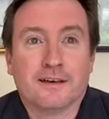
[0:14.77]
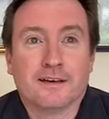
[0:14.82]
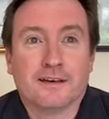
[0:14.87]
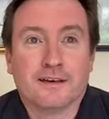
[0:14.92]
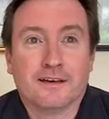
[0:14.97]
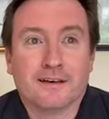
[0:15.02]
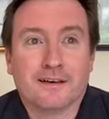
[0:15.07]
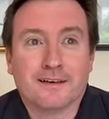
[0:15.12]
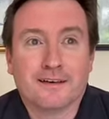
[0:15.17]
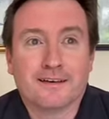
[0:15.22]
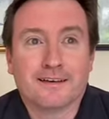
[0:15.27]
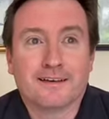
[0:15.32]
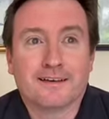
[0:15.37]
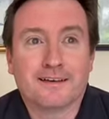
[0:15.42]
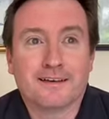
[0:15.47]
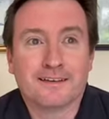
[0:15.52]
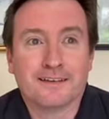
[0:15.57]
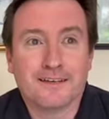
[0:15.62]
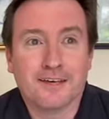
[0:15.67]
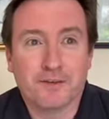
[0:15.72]

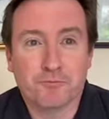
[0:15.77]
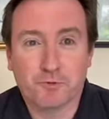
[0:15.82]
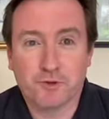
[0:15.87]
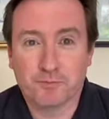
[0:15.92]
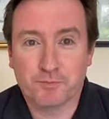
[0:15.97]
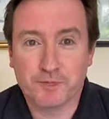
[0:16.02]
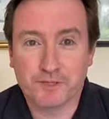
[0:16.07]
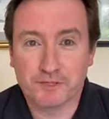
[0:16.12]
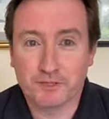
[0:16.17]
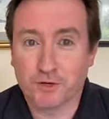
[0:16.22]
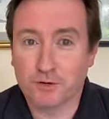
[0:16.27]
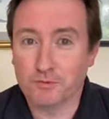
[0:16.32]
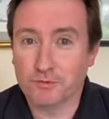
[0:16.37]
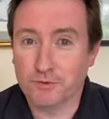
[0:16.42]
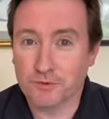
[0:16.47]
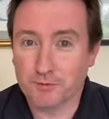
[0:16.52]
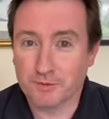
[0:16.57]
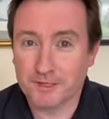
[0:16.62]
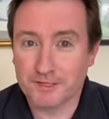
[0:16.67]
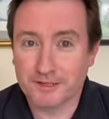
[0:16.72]
And we've been told
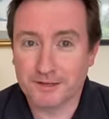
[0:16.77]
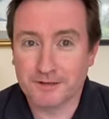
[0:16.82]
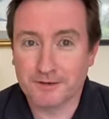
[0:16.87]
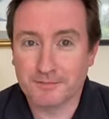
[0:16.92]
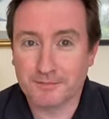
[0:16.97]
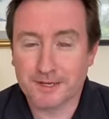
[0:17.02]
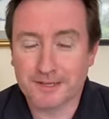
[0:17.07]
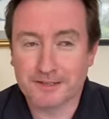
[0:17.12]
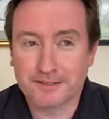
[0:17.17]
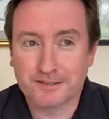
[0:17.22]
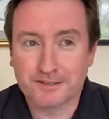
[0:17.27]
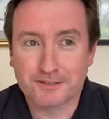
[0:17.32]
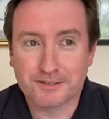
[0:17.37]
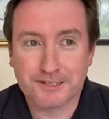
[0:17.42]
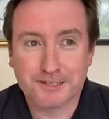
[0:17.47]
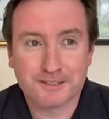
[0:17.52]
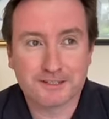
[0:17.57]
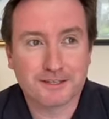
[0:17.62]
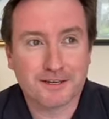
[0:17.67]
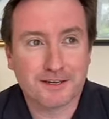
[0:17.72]
that we can't make a
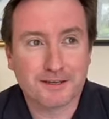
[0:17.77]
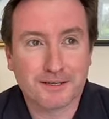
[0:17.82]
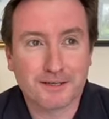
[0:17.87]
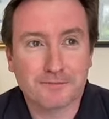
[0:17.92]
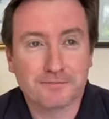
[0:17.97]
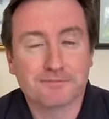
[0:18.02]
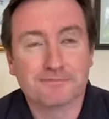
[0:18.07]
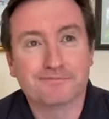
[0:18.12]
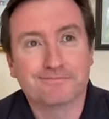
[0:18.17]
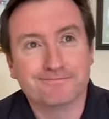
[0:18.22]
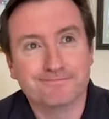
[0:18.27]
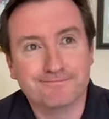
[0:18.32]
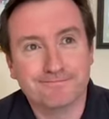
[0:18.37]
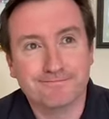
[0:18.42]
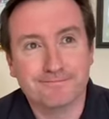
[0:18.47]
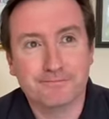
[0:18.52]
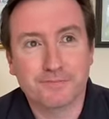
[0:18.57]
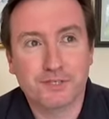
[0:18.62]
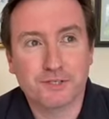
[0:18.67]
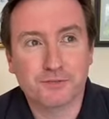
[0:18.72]
tax claim
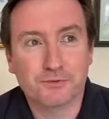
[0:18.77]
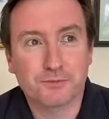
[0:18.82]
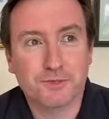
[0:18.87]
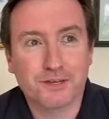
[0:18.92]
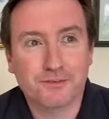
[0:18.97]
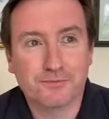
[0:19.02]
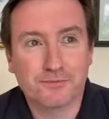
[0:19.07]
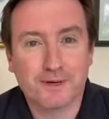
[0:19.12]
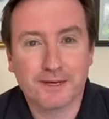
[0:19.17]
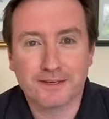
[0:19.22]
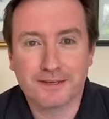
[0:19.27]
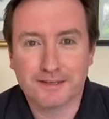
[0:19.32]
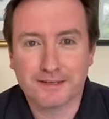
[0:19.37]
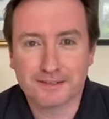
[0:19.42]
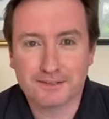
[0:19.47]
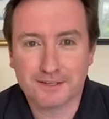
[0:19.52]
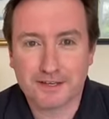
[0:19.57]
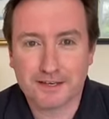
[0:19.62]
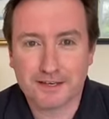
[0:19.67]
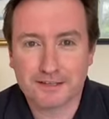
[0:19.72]
because we haven't paid any
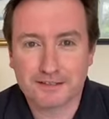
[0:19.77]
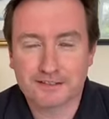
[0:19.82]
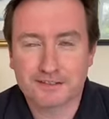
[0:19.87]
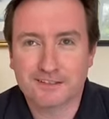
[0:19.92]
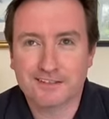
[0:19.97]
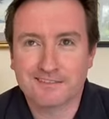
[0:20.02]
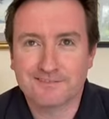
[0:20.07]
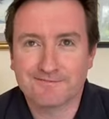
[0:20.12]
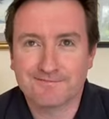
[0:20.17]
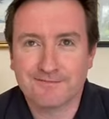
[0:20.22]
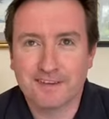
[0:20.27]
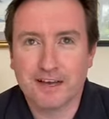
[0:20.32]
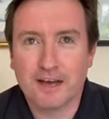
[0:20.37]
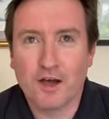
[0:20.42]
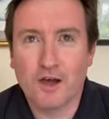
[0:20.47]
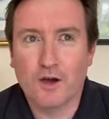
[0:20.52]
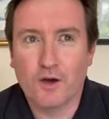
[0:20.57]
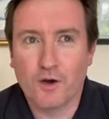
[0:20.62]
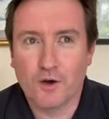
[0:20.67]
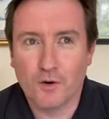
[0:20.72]
tax.
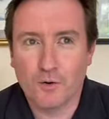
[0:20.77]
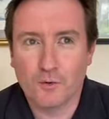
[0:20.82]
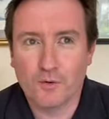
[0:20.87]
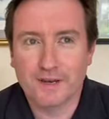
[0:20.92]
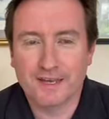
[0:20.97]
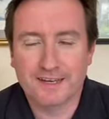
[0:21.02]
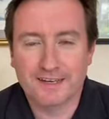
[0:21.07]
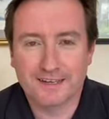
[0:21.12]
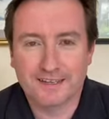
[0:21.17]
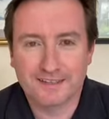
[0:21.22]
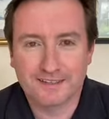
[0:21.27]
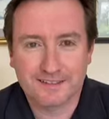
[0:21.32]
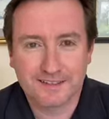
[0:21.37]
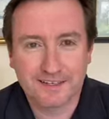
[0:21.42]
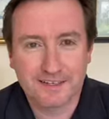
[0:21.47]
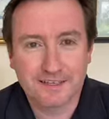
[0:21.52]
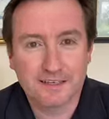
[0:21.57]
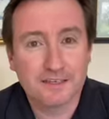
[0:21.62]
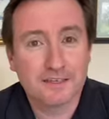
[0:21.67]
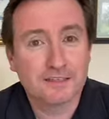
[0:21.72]
Okay,
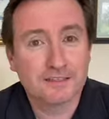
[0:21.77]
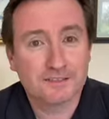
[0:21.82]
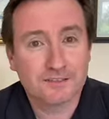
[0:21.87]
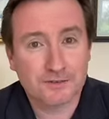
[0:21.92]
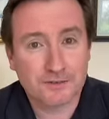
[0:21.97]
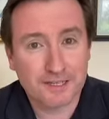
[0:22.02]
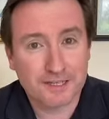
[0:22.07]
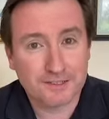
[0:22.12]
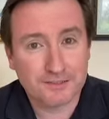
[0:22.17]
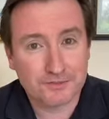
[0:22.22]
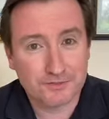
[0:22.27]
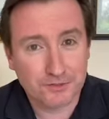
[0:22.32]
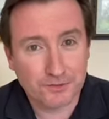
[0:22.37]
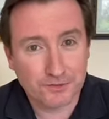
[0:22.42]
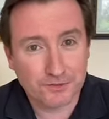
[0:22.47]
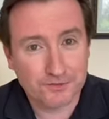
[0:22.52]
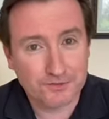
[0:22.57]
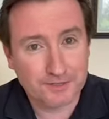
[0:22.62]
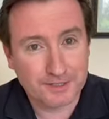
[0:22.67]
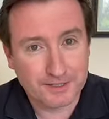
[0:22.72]
so that's
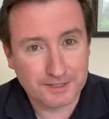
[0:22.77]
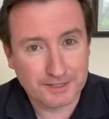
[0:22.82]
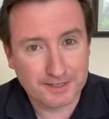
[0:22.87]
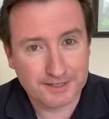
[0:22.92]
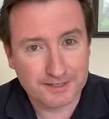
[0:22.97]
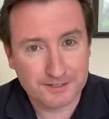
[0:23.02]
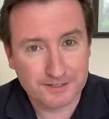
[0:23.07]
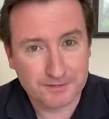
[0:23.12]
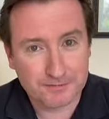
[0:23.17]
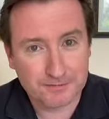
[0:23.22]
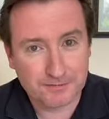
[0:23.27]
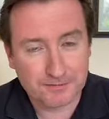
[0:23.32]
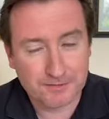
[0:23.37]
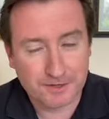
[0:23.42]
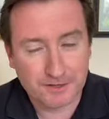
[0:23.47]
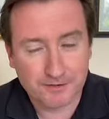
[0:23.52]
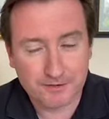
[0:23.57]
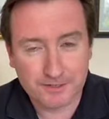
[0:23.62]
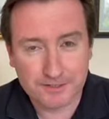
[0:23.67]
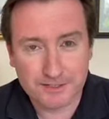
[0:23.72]
not the case with
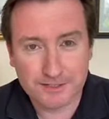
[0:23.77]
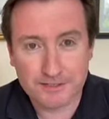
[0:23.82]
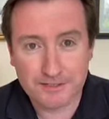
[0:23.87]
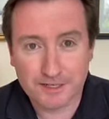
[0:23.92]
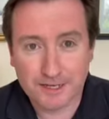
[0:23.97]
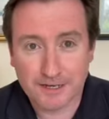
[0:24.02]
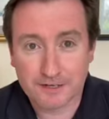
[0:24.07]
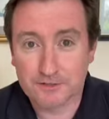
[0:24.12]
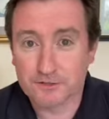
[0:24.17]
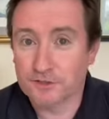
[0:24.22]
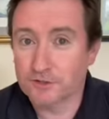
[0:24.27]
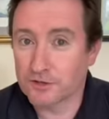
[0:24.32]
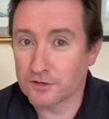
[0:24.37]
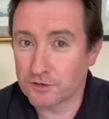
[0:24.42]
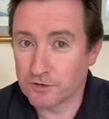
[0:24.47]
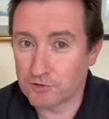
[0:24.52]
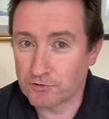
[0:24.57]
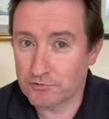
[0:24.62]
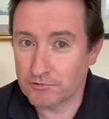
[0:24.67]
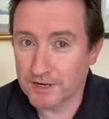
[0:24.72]
R&D tax
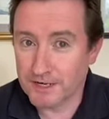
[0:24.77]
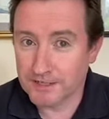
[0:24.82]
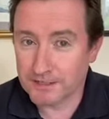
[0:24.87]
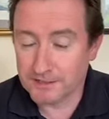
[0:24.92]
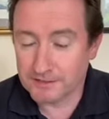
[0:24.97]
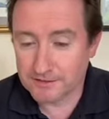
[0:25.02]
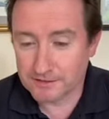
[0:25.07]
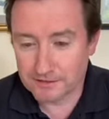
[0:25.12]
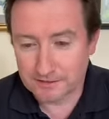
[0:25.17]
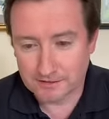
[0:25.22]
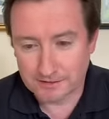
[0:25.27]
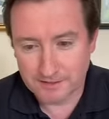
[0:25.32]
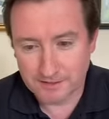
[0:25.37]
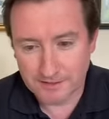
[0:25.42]
credits.